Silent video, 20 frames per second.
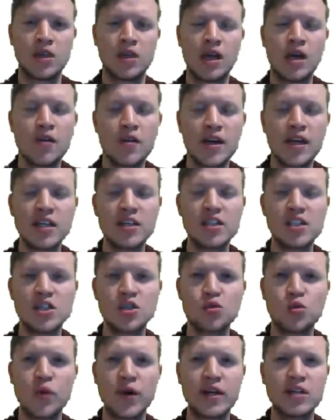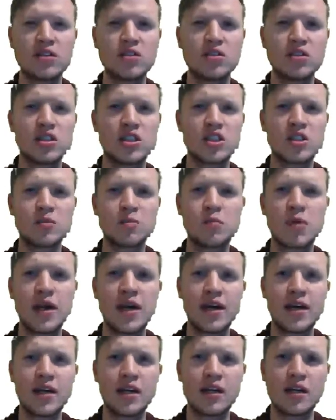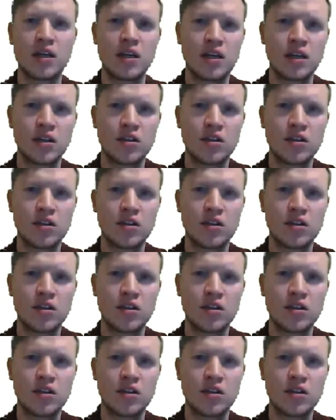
Now the easiest way to display